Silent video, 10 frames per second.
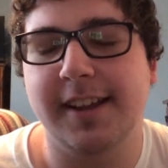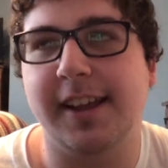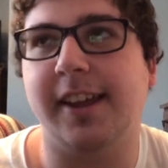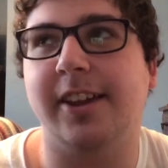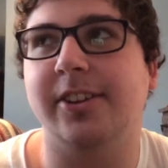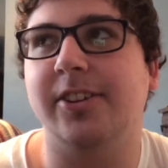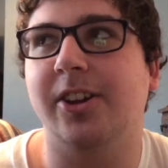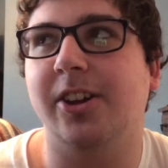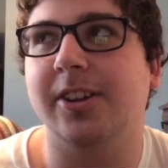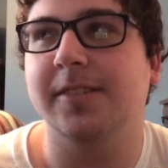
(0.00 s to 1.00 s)
And,
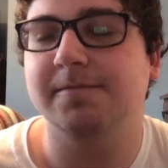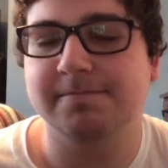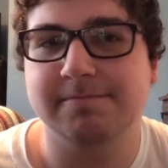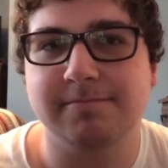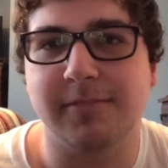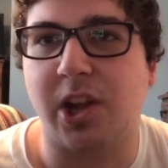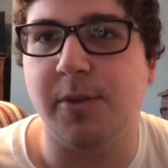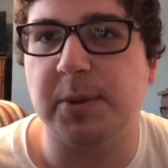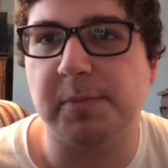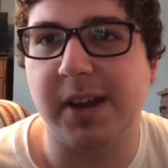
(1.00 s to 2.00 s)
I'll
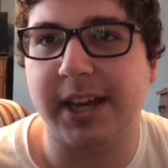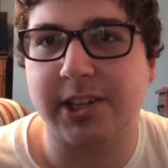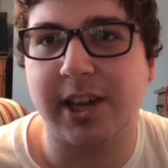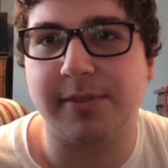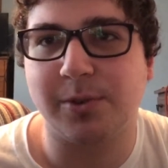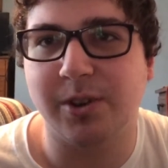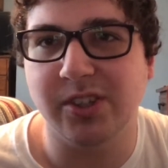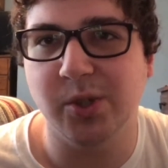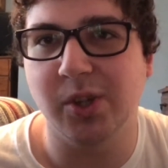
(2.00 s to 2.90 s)
be back after I do